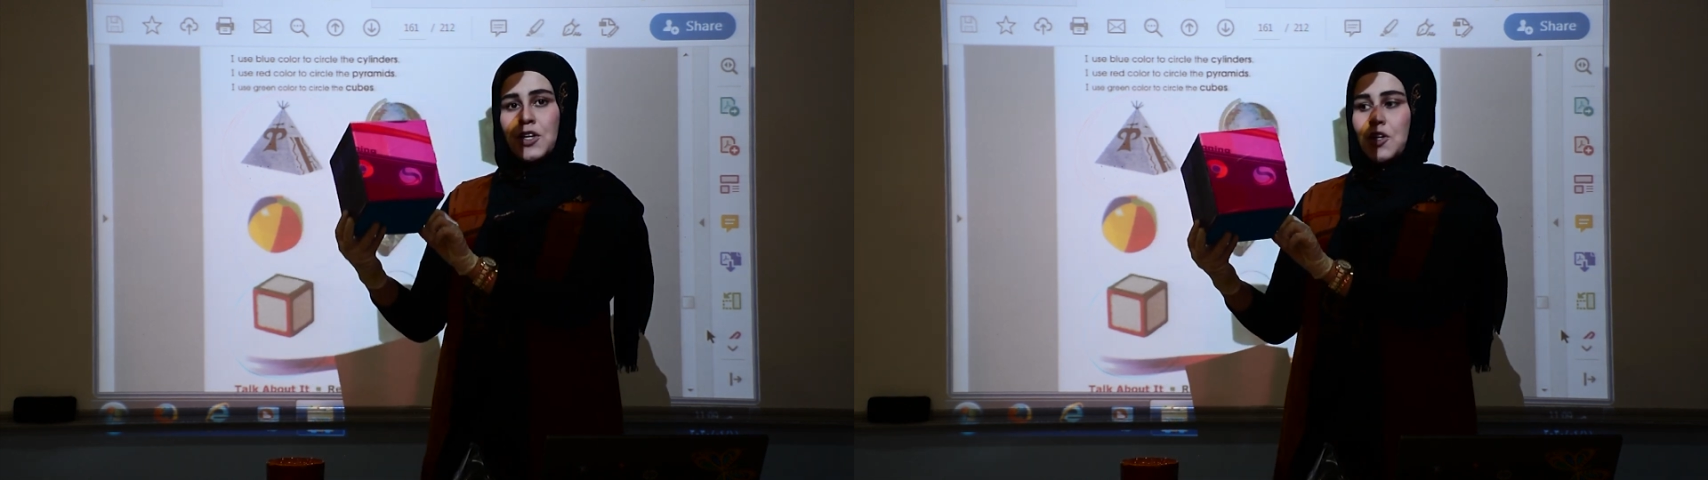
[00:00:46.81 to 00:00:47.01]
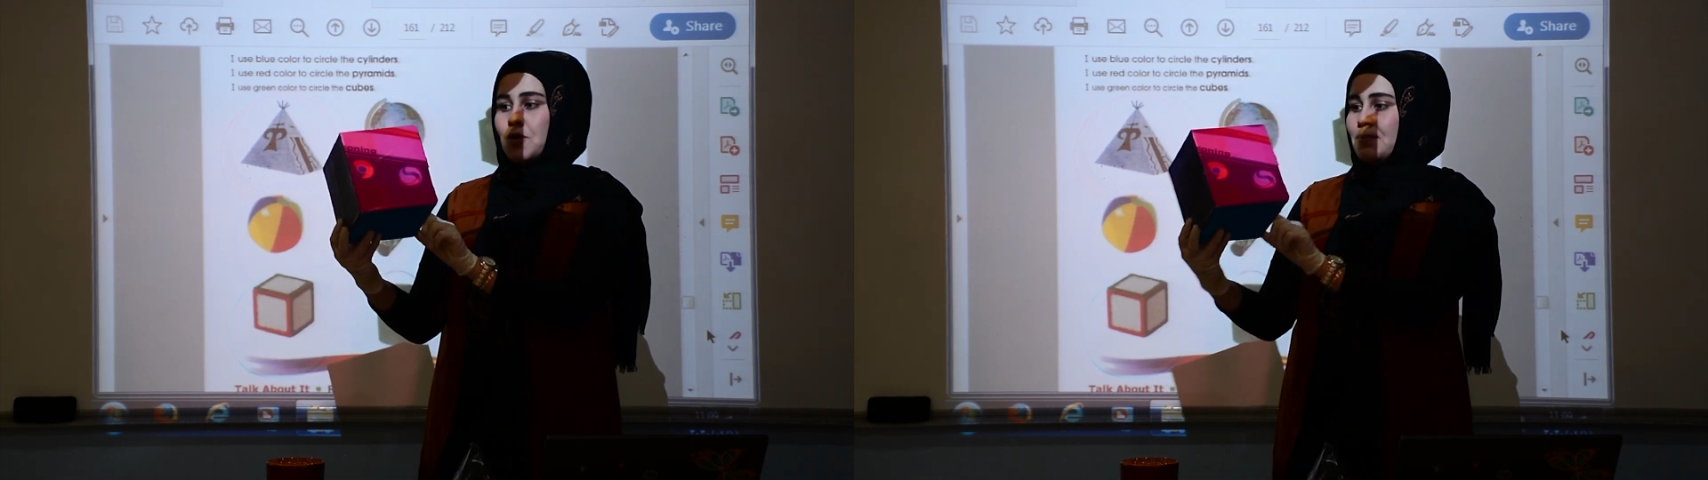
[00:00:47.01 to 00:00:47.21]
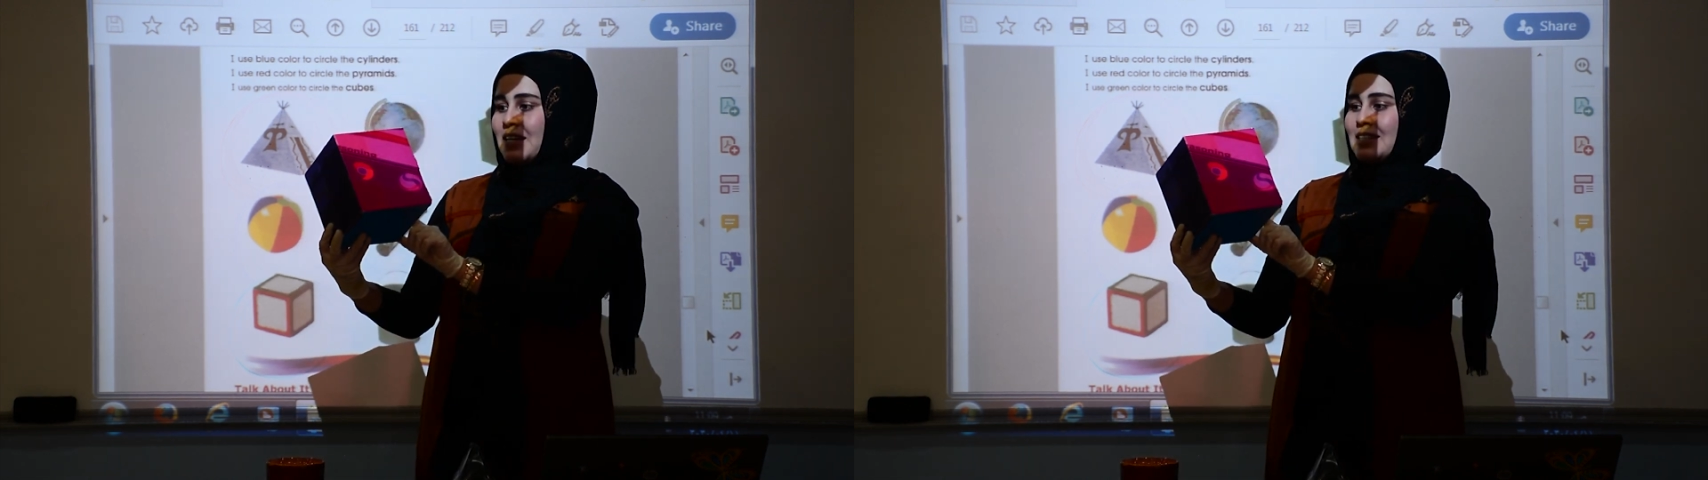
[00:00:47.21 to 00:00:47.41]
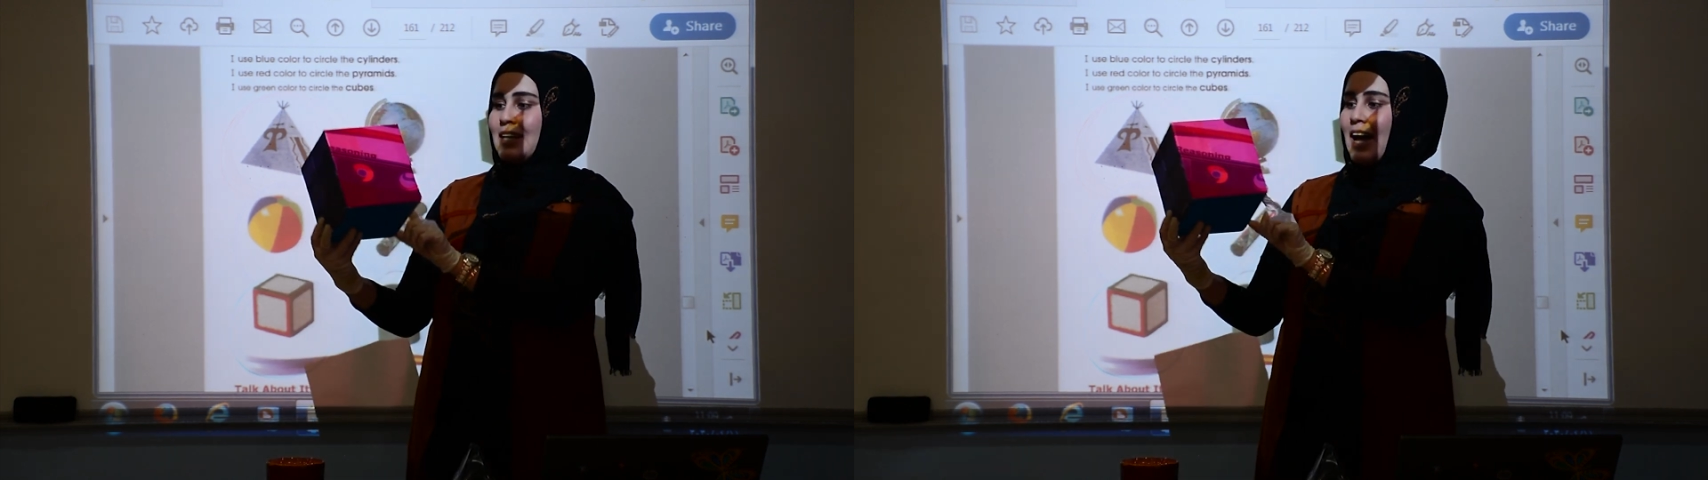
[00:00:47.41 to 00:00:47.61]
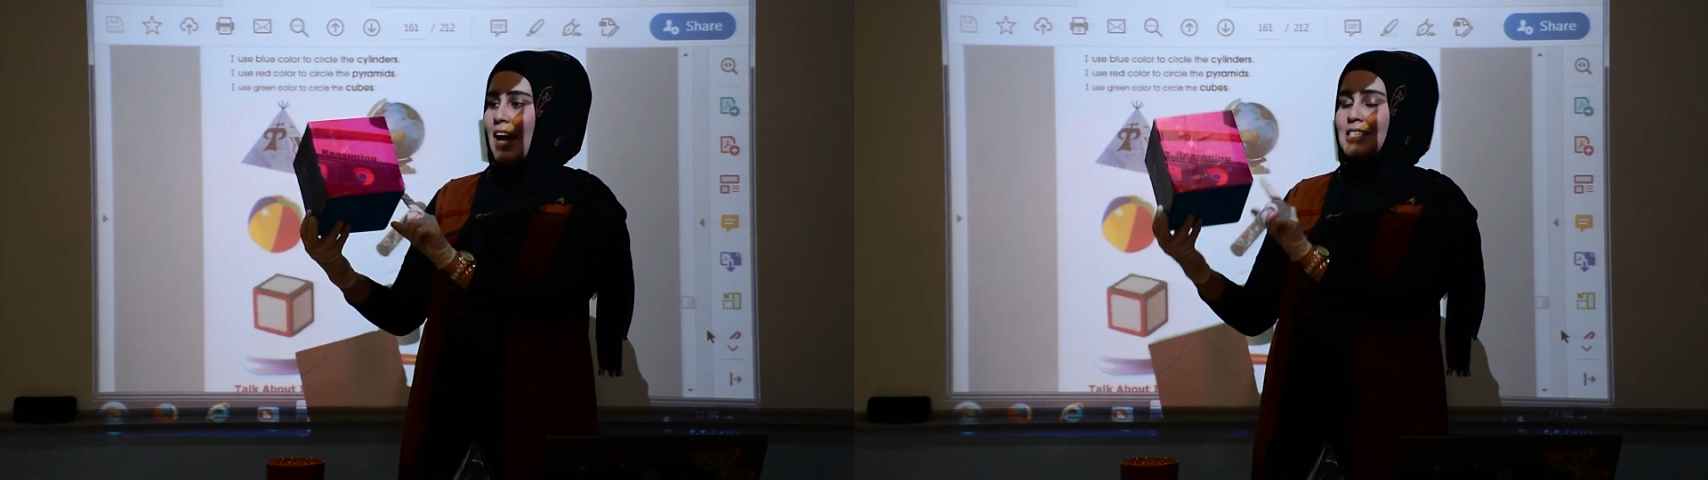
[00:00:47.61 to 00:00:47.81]
Cube, it
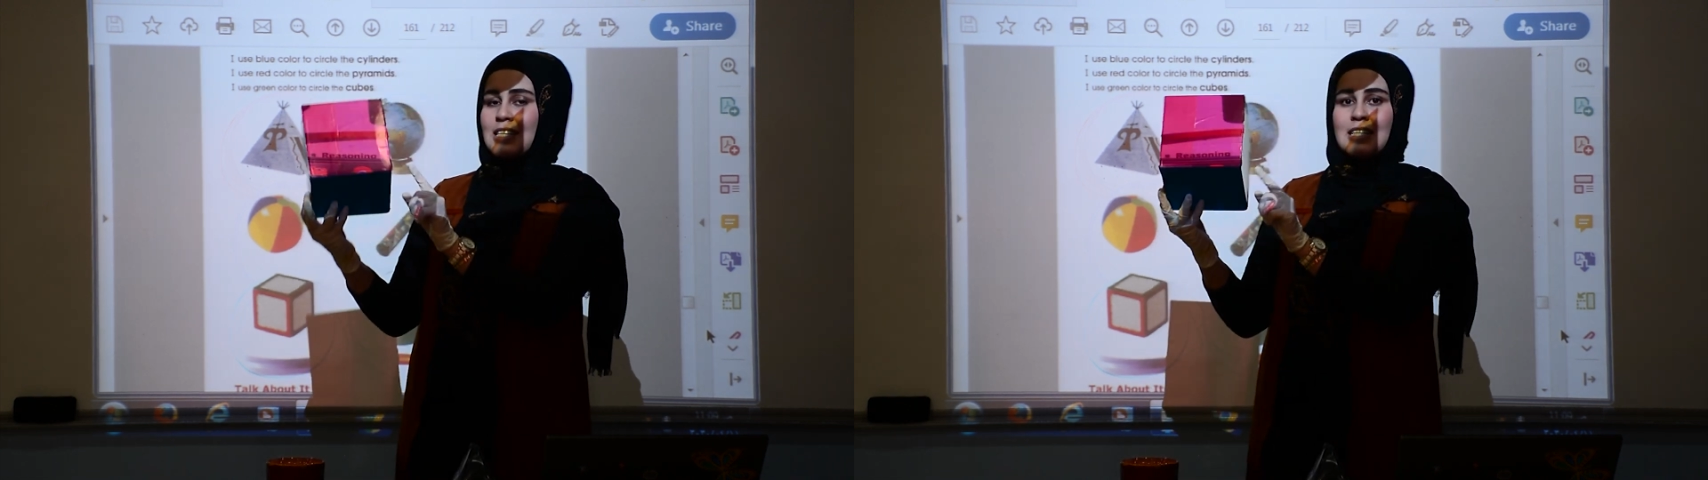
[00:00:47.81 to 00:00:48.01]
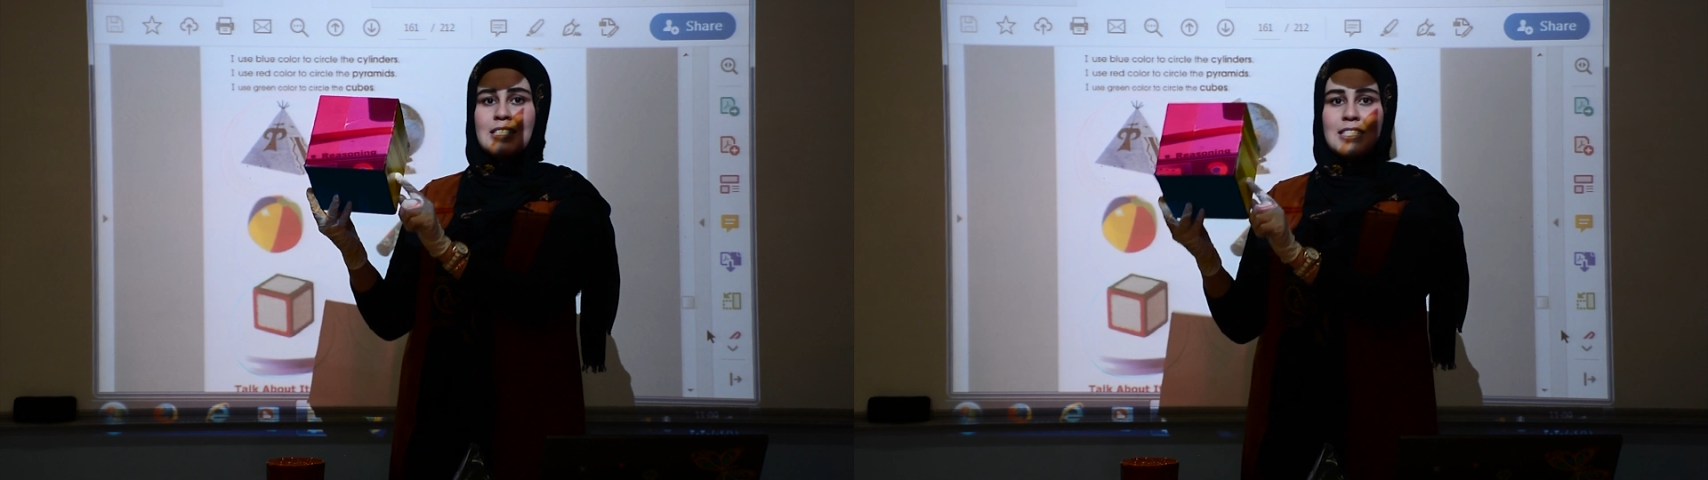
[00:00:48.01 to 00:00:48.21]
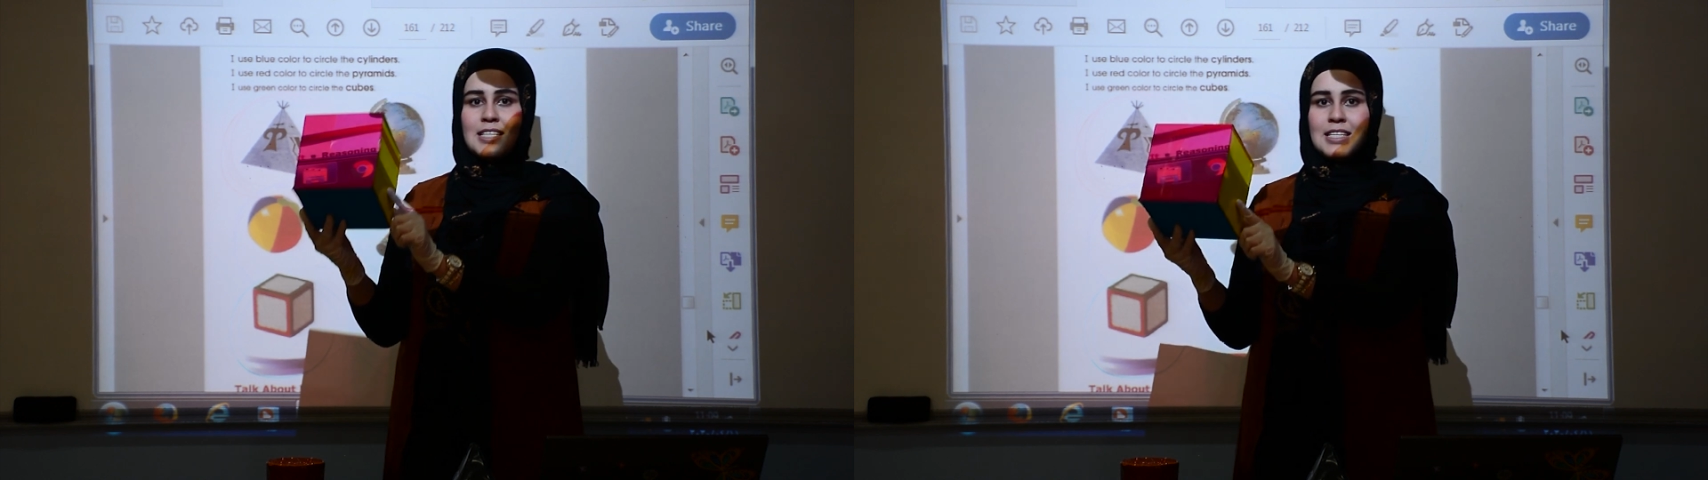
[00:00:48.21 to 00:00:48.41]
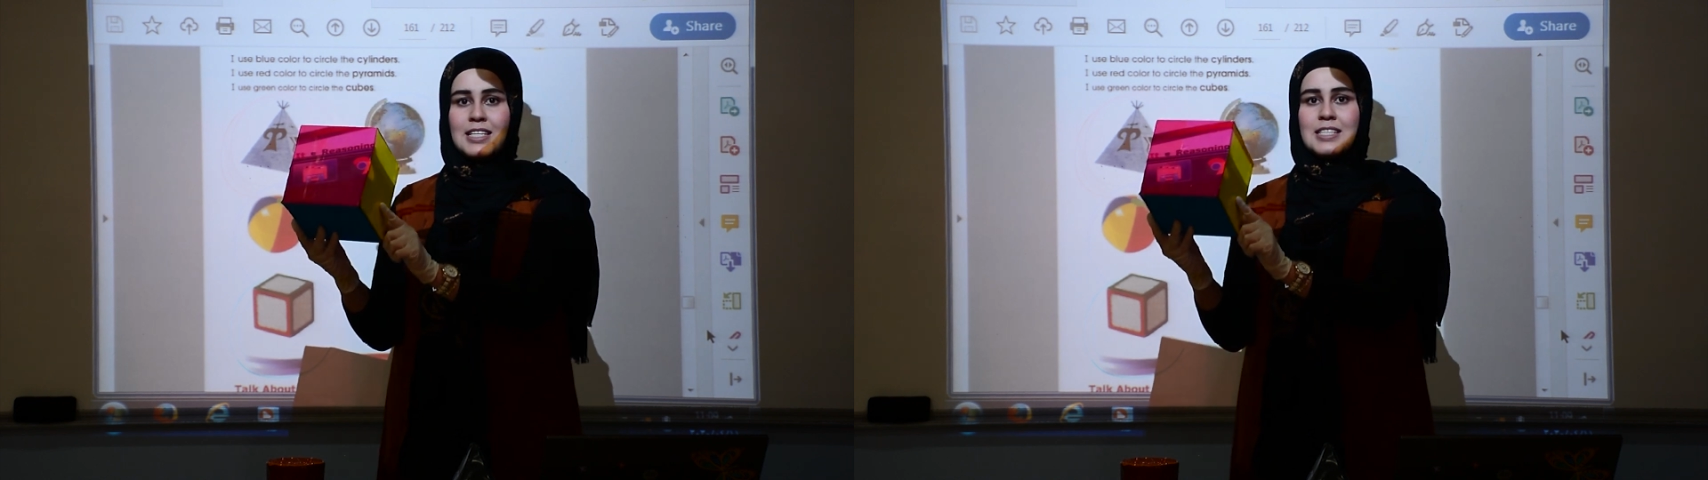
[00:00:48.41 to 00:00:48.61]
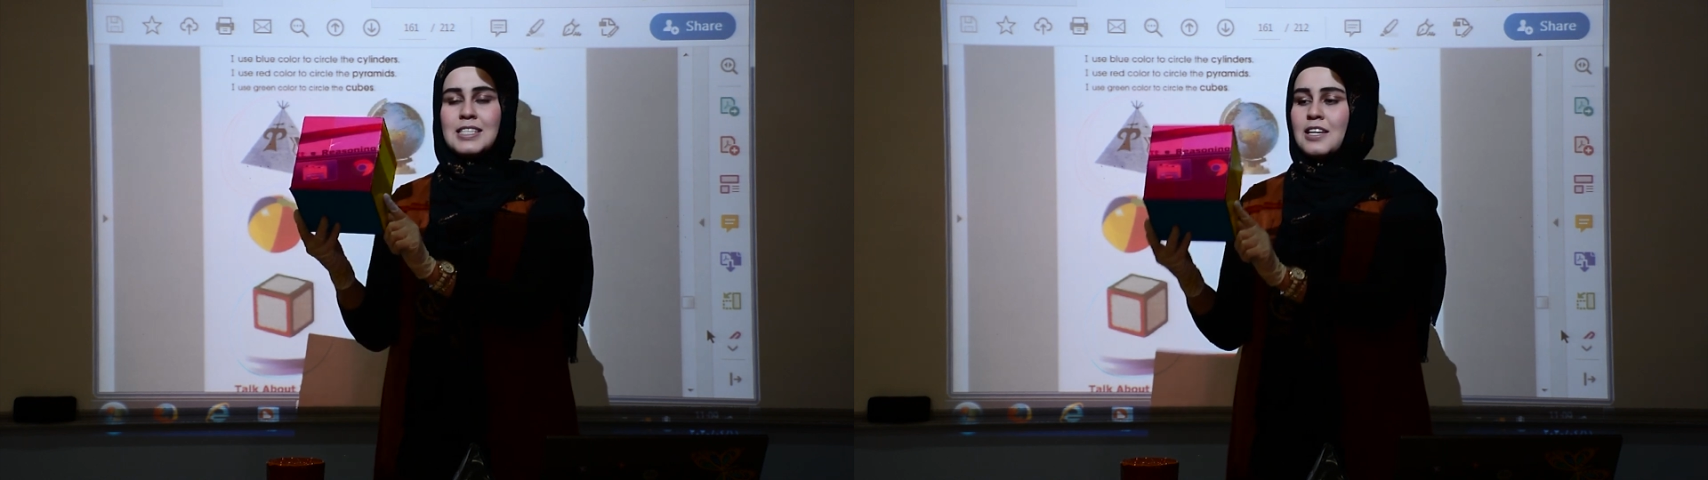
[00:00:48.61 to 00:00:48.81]
has
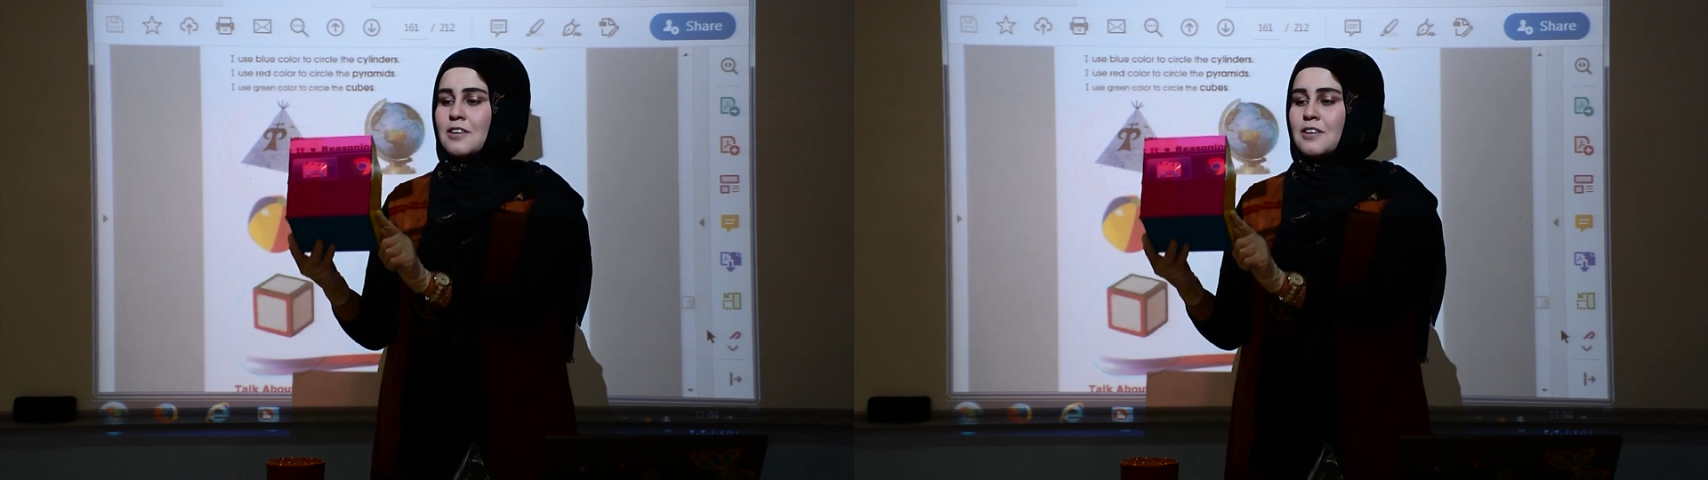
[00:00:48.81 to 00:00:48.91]
6